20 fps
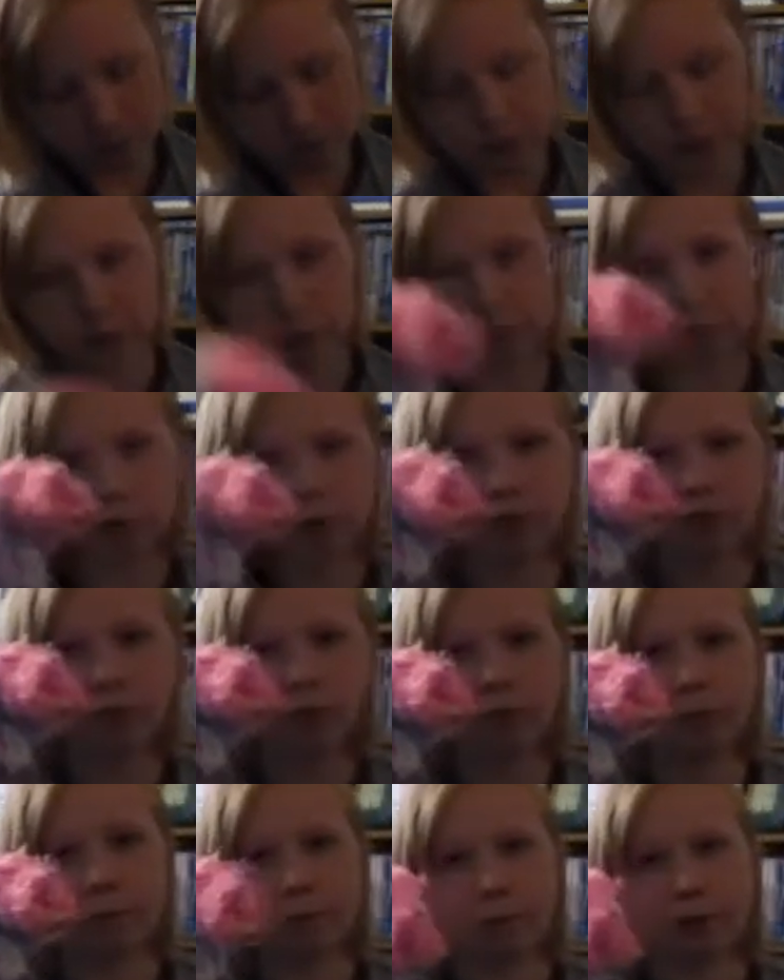these three are
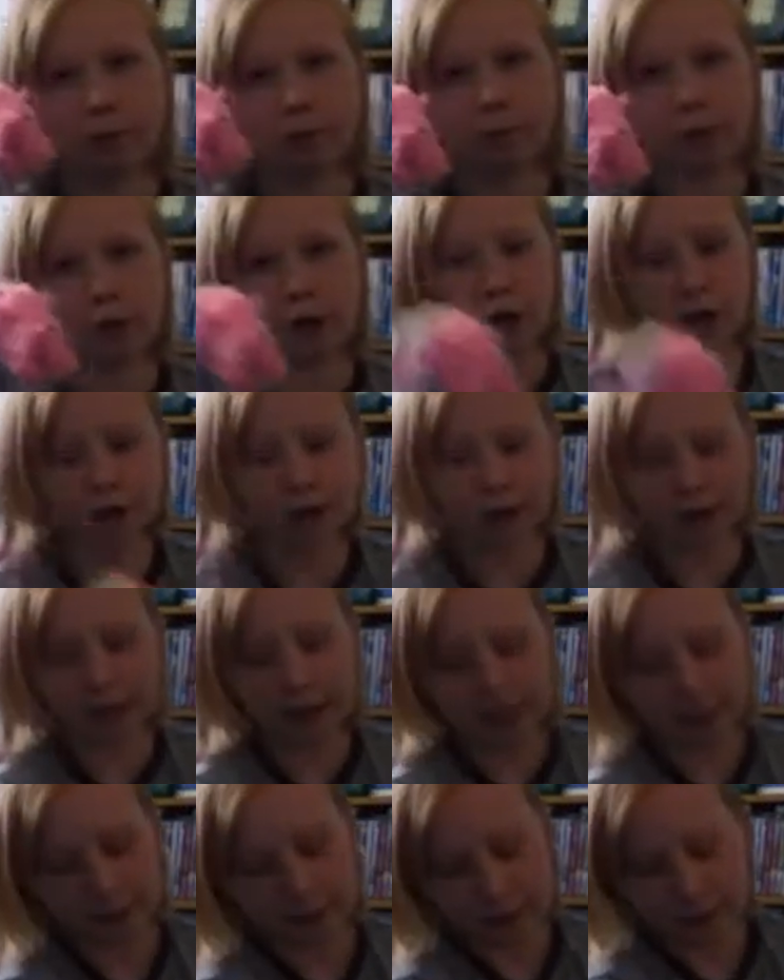from Primark,
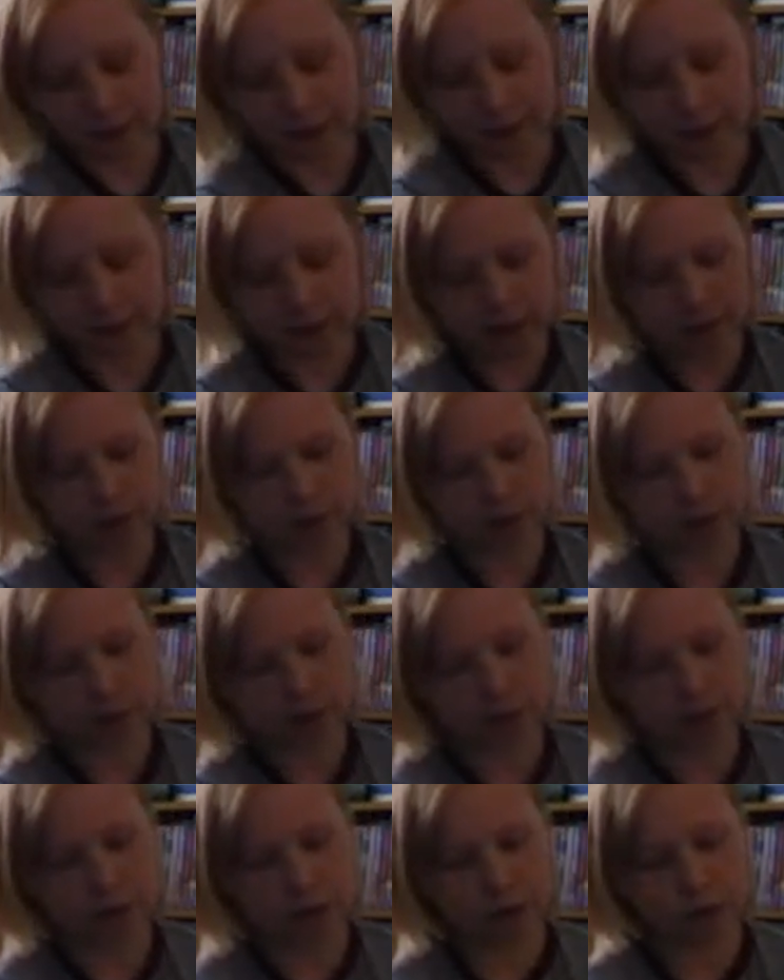and
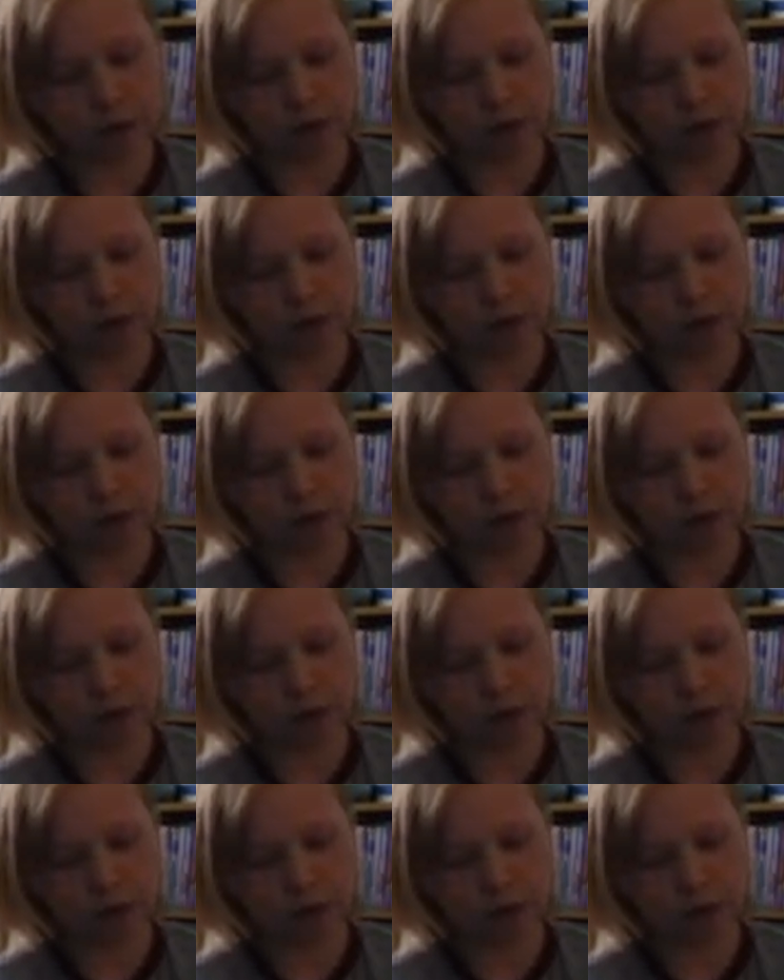these